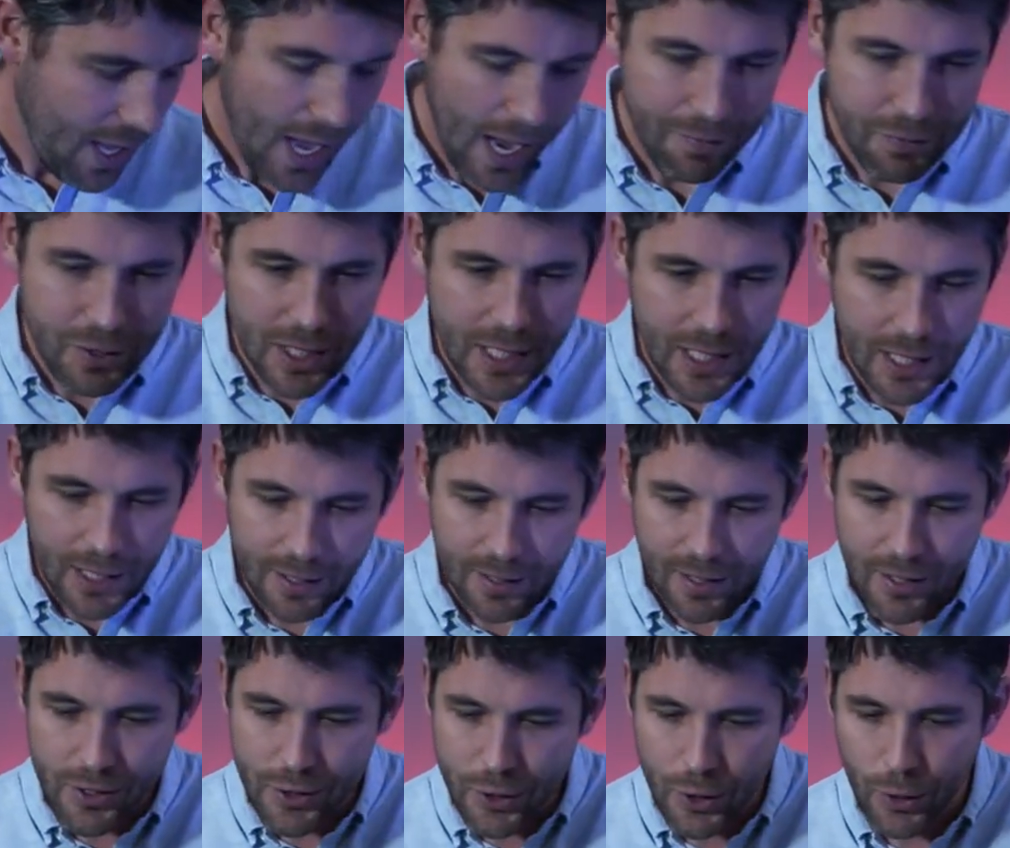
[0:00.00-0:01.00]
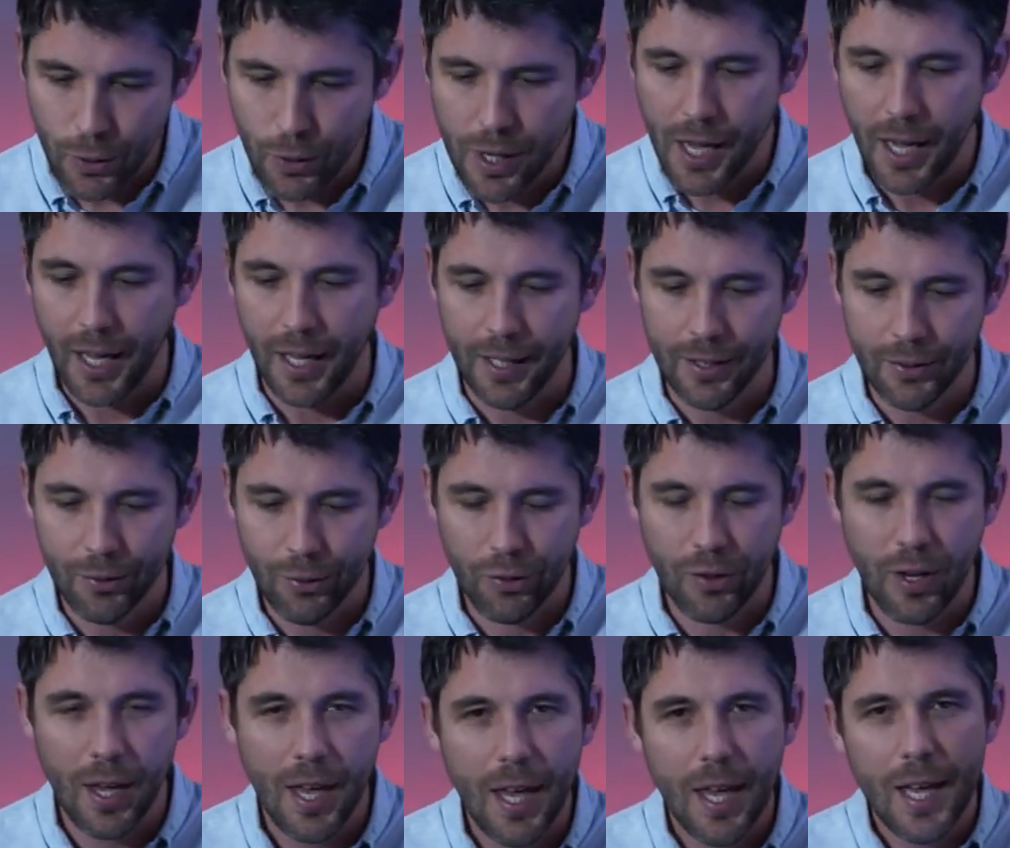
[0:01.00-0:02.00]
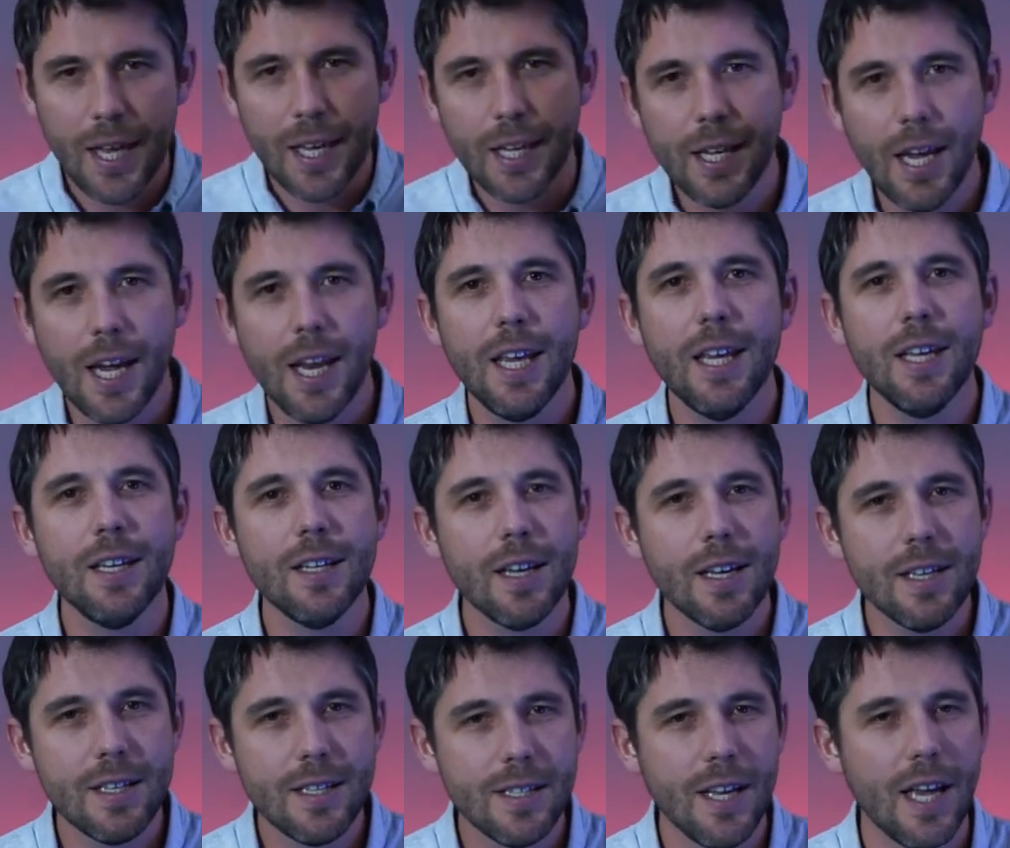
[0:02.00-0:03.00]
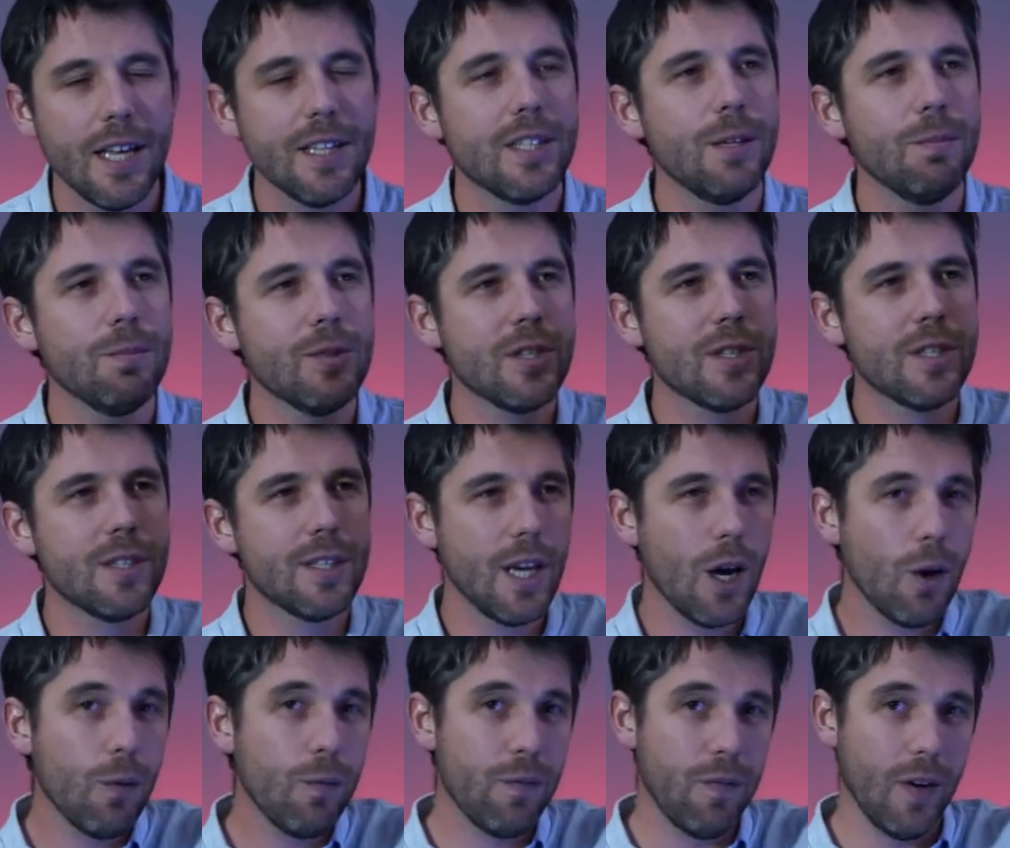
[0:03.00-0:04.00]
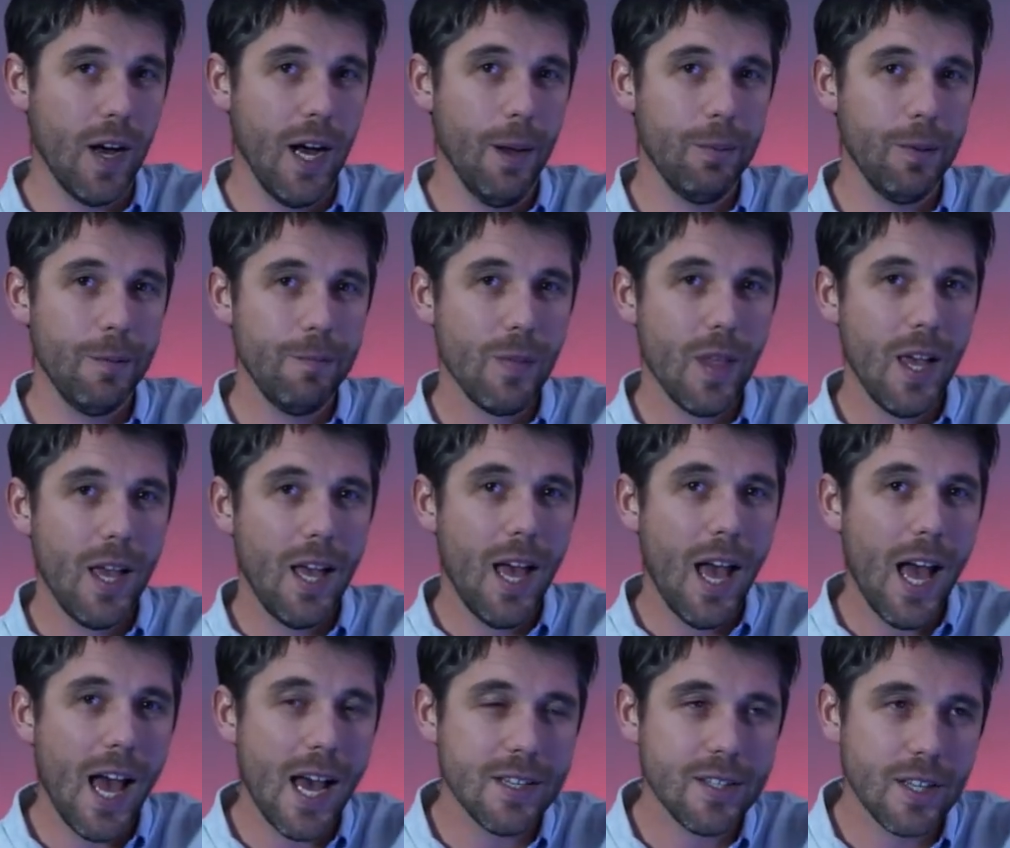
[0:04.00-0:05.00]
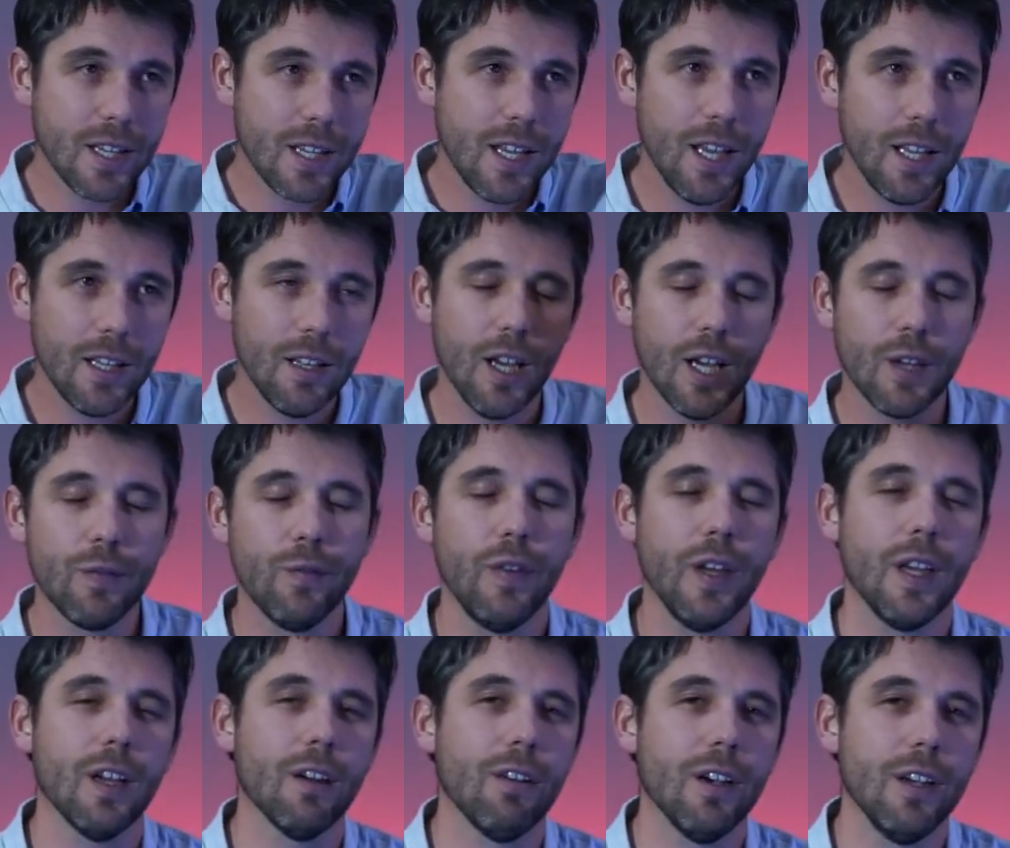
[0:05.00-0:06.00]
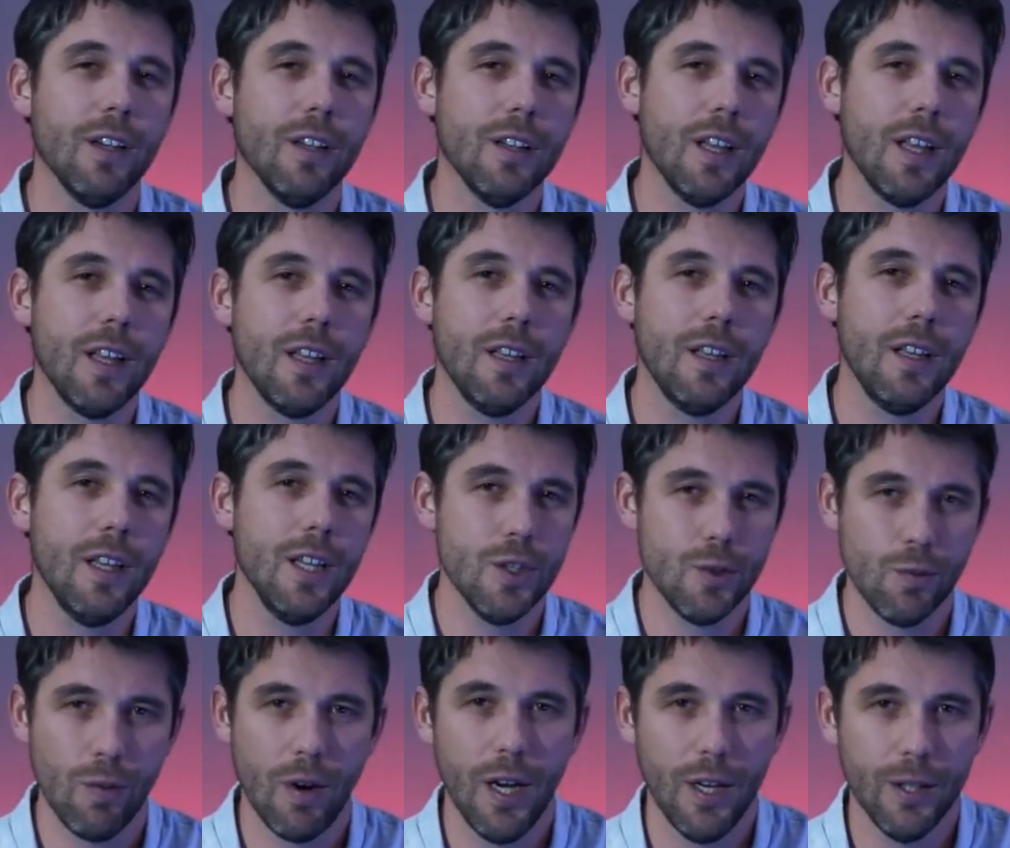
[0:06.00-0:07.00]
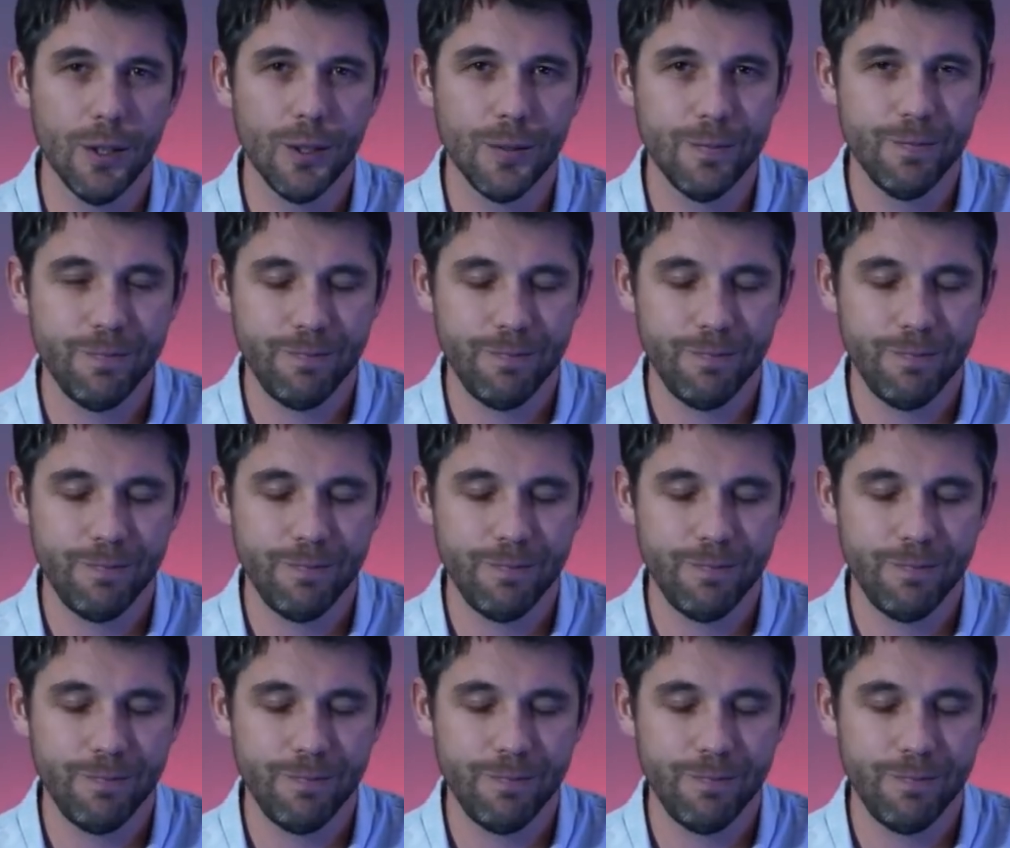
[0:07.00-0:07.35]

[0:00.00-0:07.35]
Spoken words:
After killing these two kings, Gideon sets himself up as a king-like figure in Israel.